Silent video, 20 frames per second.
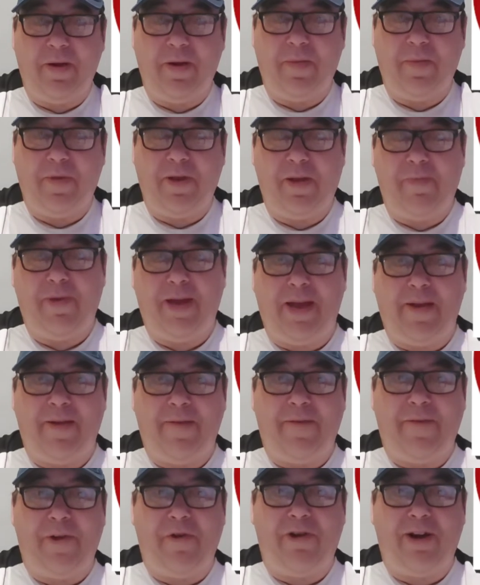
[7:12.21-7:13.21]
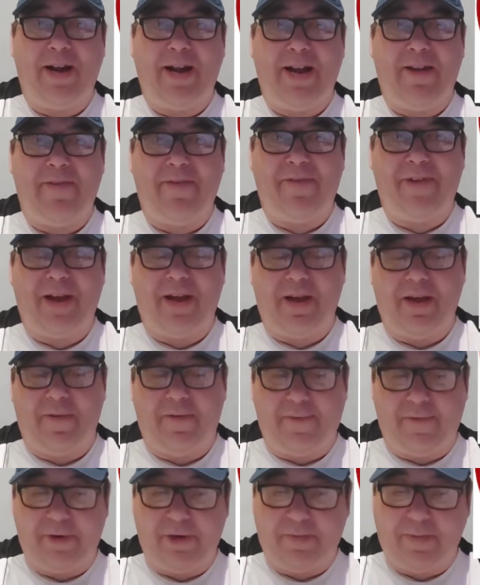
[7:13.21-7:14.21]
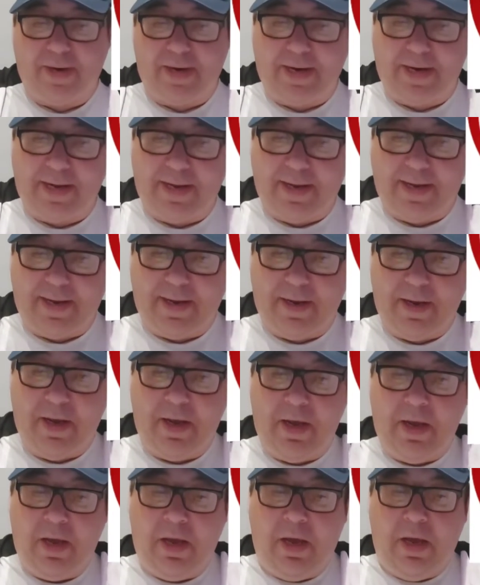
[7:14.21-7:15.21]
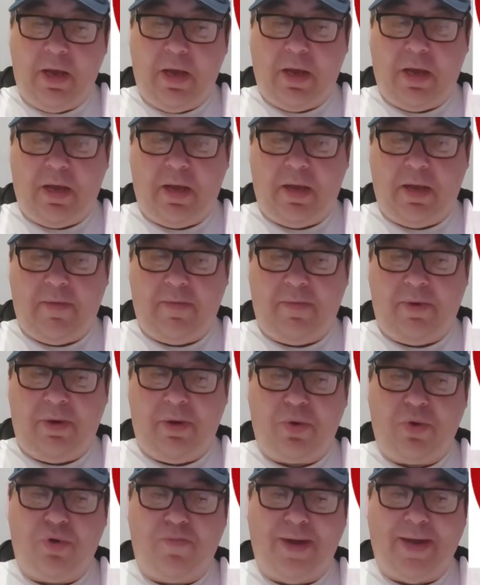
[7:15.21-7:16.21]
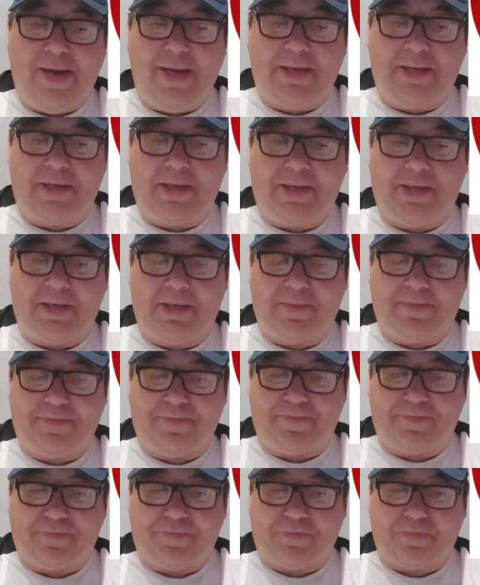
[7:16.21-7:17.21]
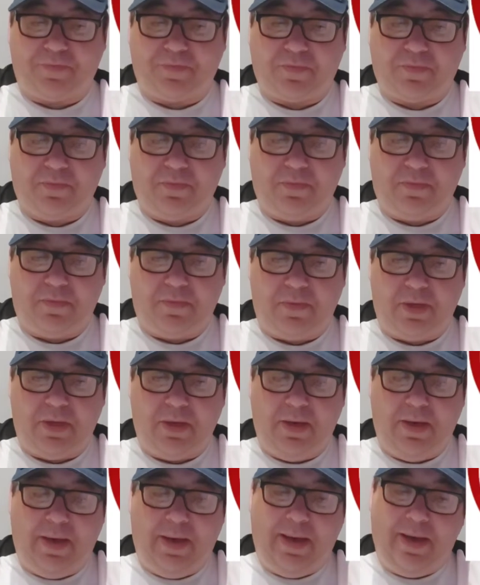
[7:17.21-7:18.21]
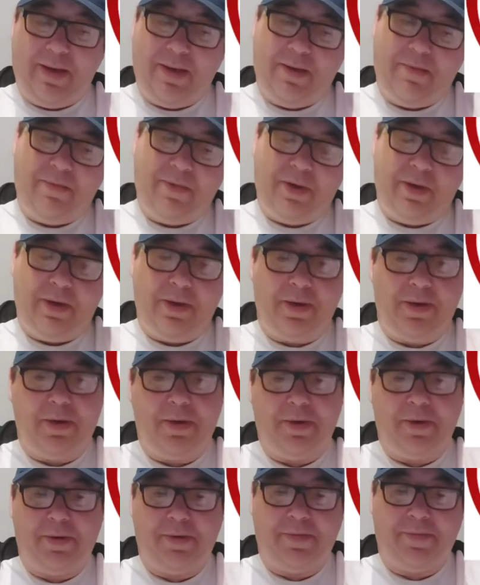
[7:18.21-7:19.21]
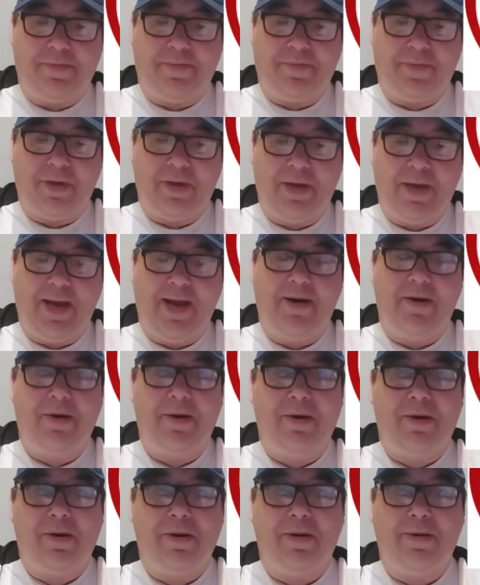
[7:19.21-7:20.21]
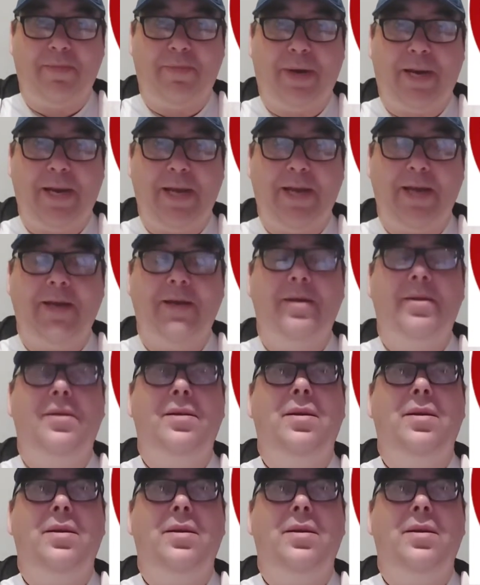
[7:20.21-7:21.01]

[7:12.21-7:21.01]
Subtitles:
I'm thinking about 4.5, 5, something like that. Gomez, again, lone player.